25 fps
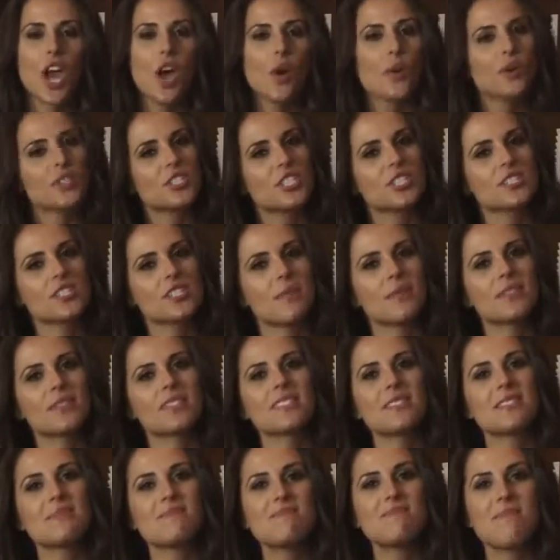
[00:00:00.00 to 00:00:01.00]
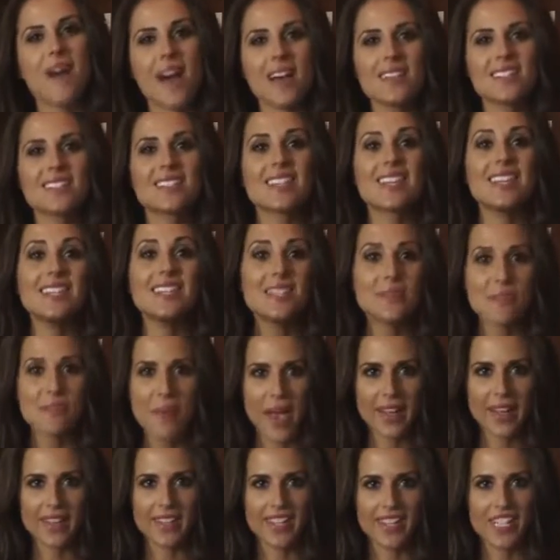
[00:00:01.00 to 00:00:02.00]
which exhibits the best
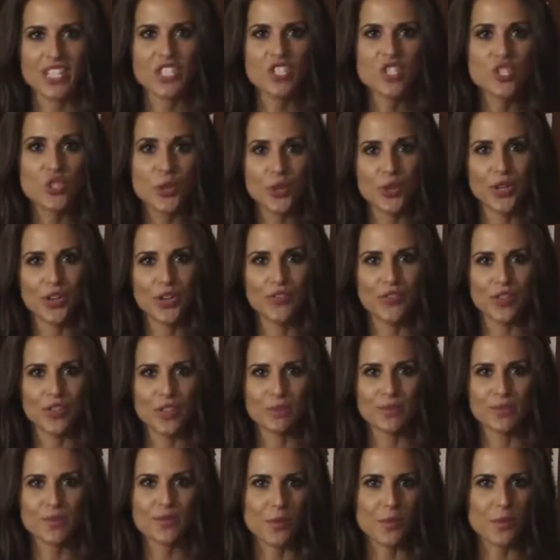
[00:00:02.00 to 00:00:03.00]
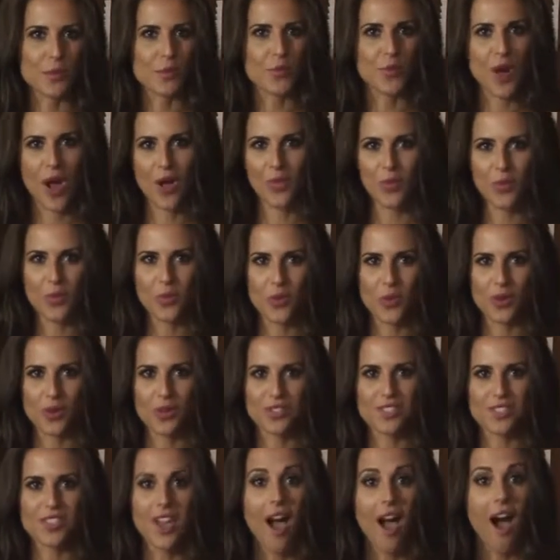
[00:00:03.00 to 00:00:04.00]
independent and studio films from around the
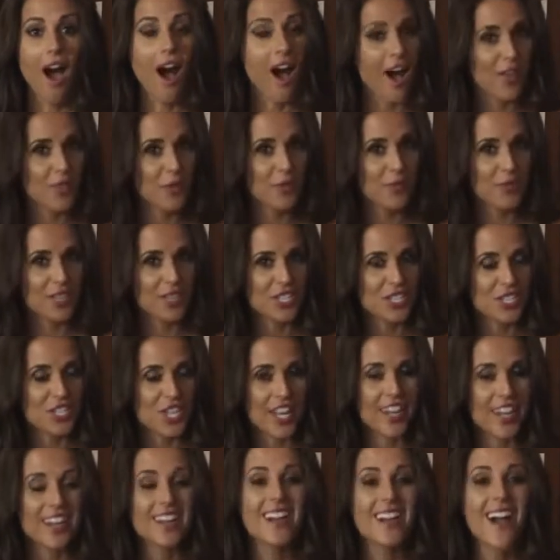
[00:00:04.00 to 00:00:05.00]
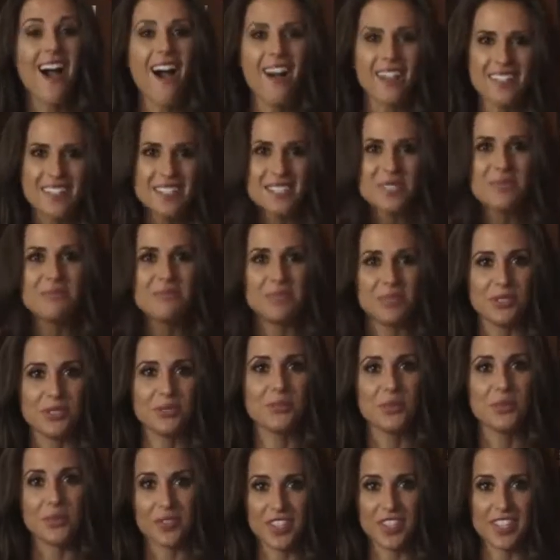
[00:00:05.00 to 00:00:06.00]
world on the beach in a
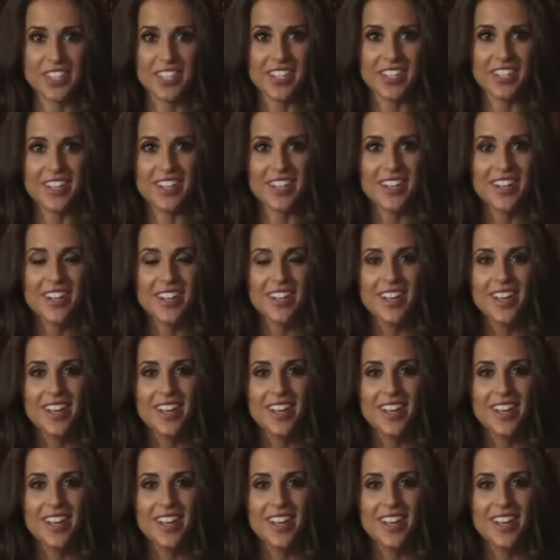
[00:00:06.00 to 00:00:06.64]
custom-built movie theater.